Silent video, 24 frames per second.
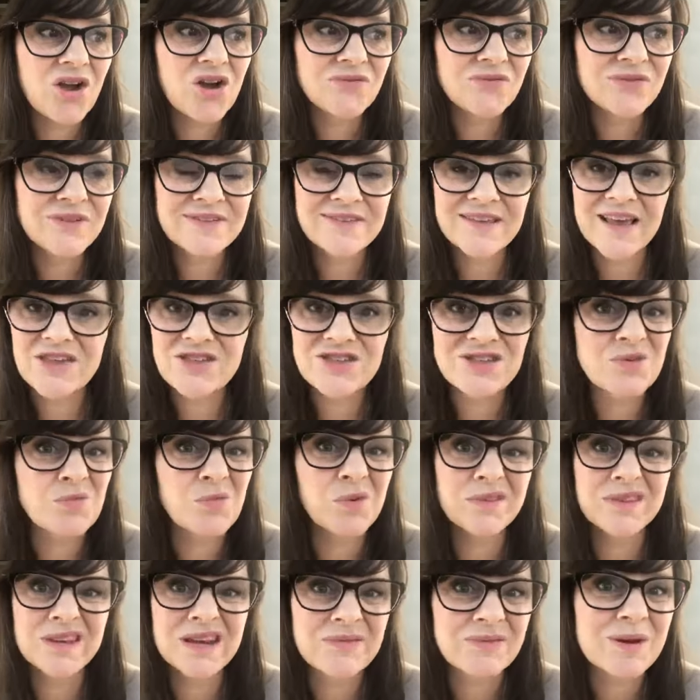A conversation that
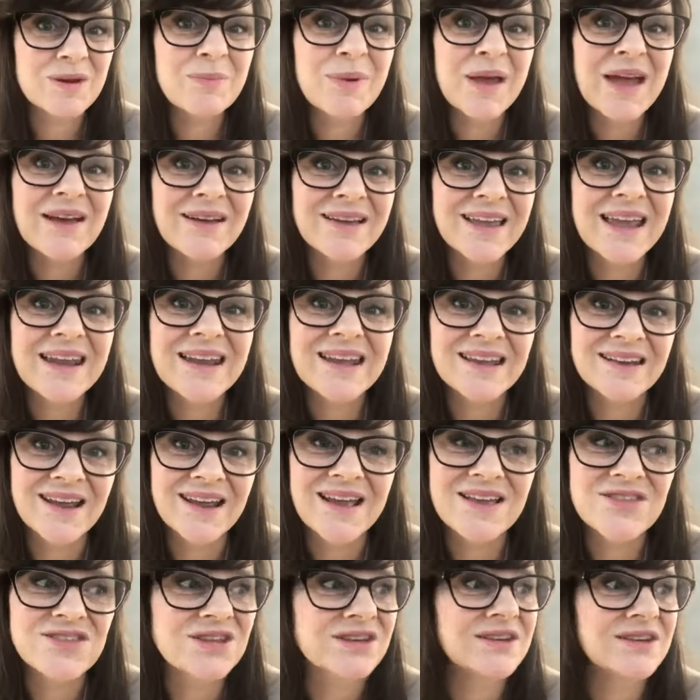wasn't even about getting an
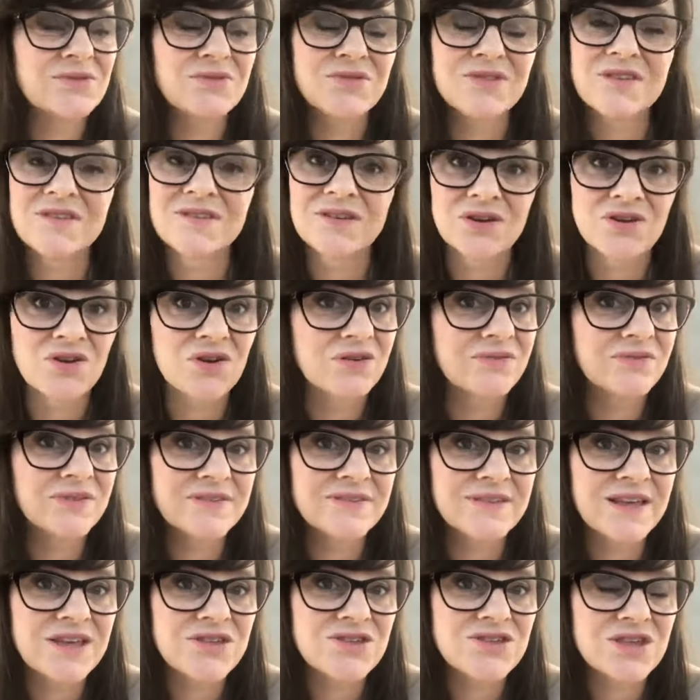agent. It was just a
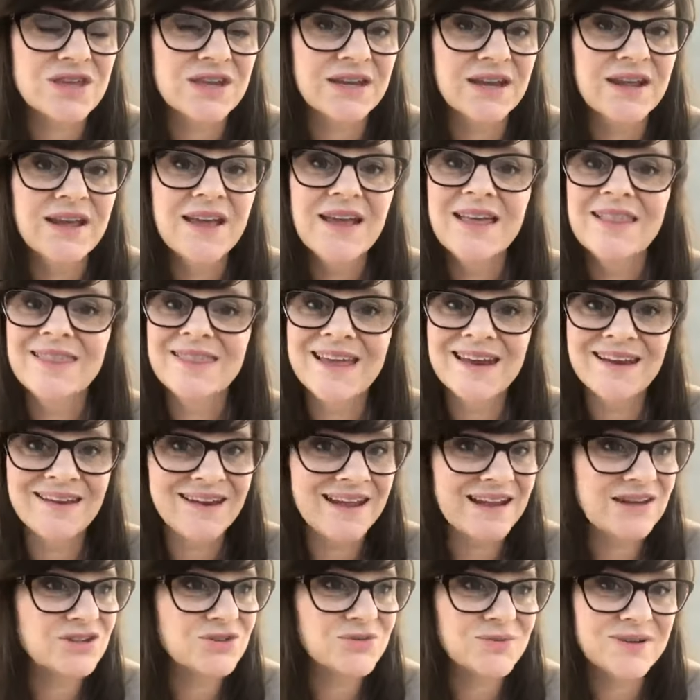conversation that
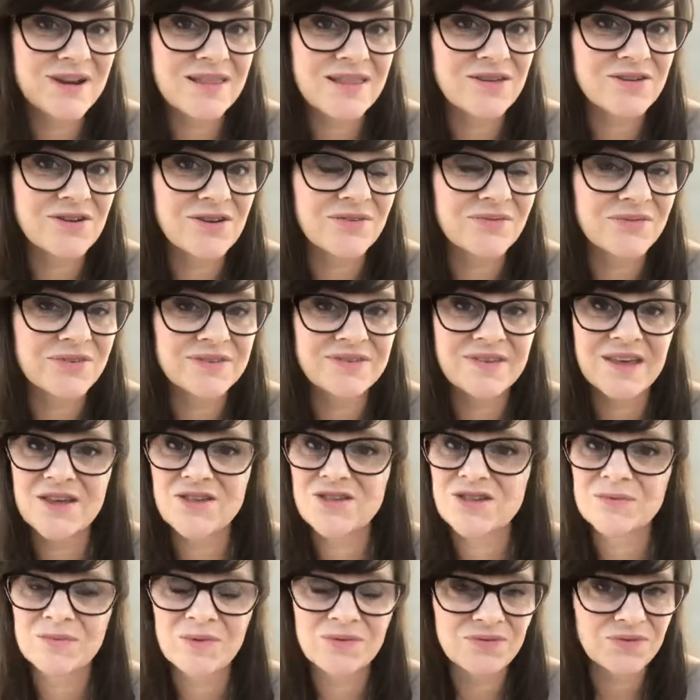led to another
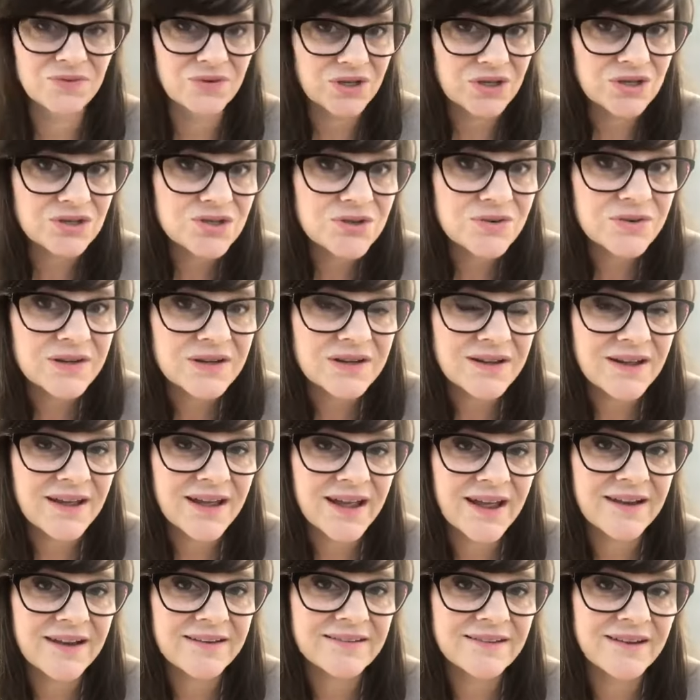conversation, and before you knew it, I
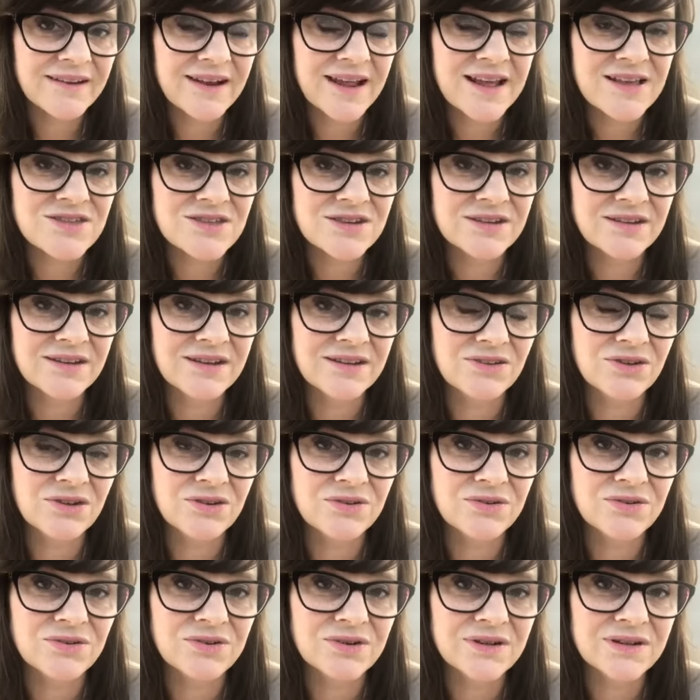had an agent in New
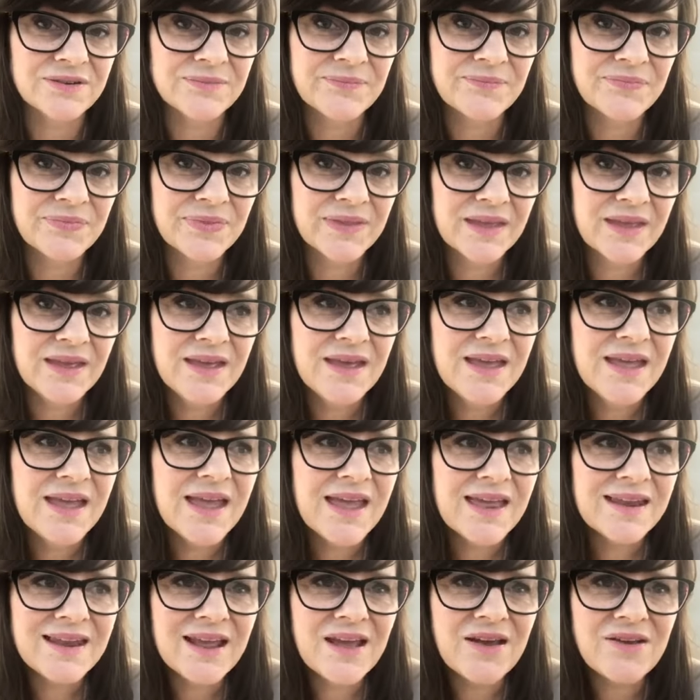York.
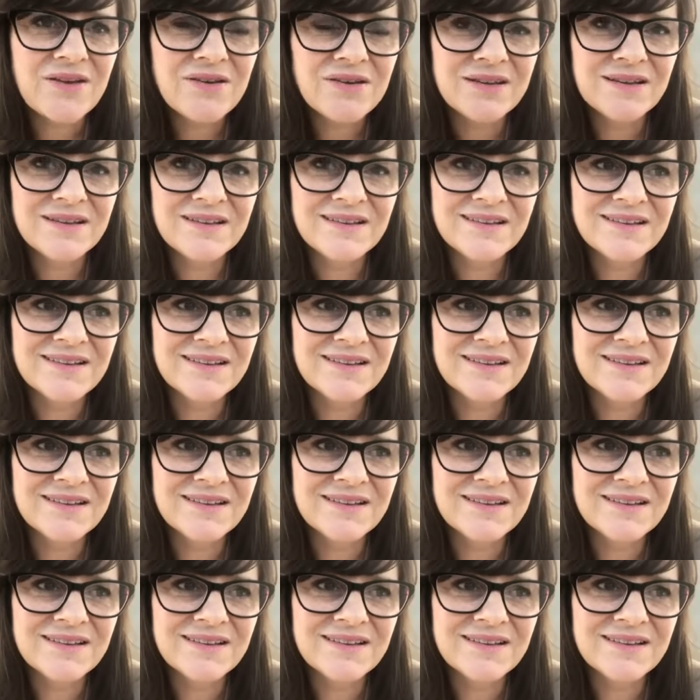Now,